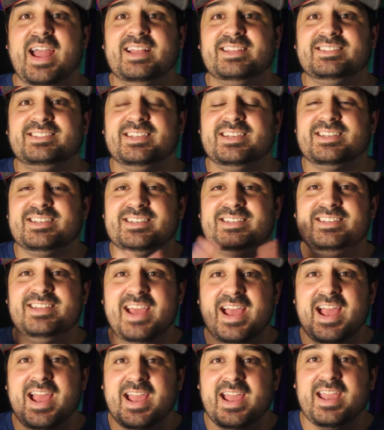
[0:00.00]
and
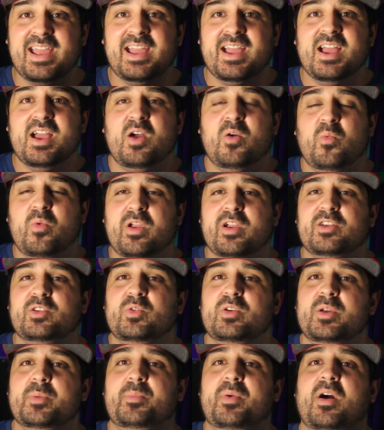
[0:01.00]
today we are
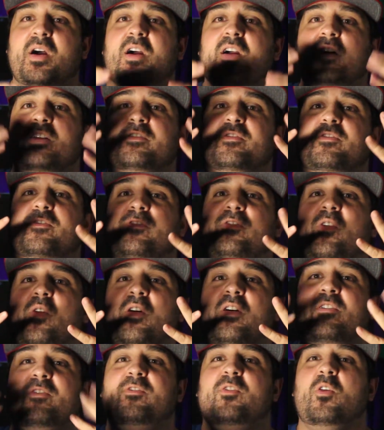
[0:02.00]
doing part
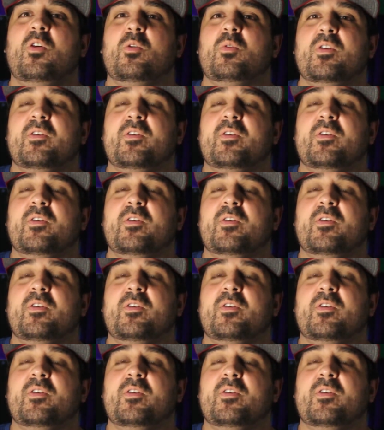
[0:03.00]
4 of 4.